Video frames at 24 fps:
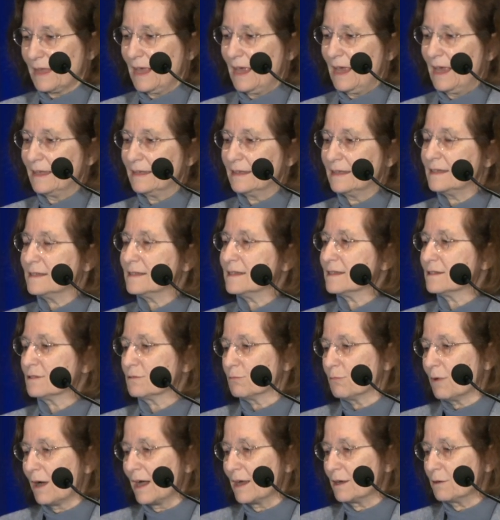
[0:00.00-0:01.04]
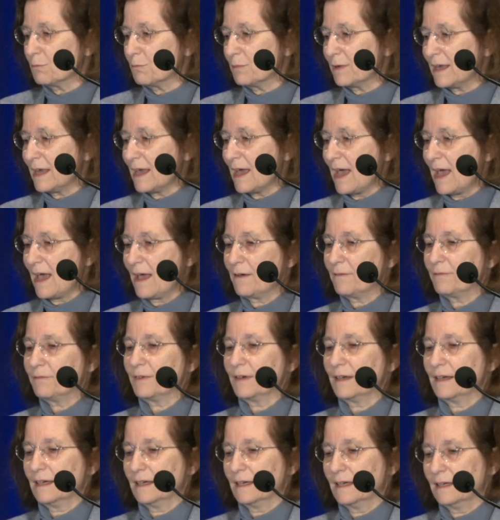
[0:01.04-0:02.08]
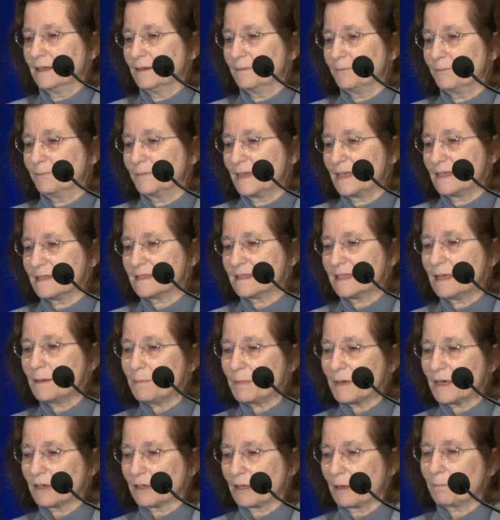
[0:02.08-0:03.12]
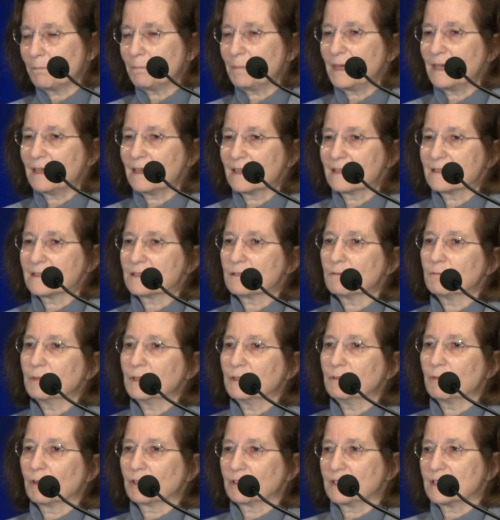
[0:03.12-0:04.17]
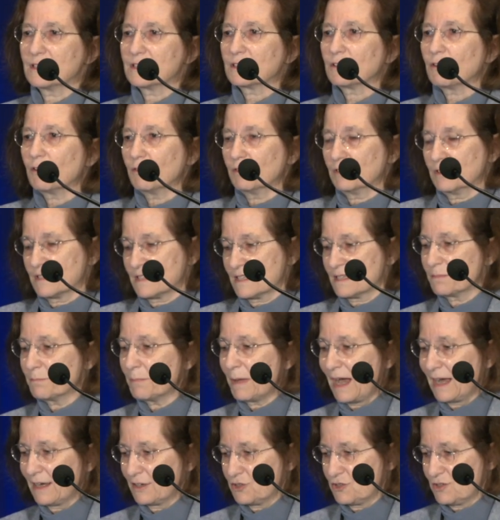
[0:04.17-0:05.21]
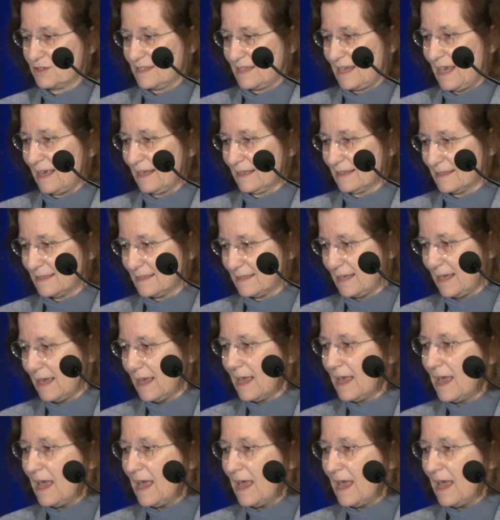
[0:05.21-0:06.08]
and this is why we have this typical appearance with what is called smudge cells.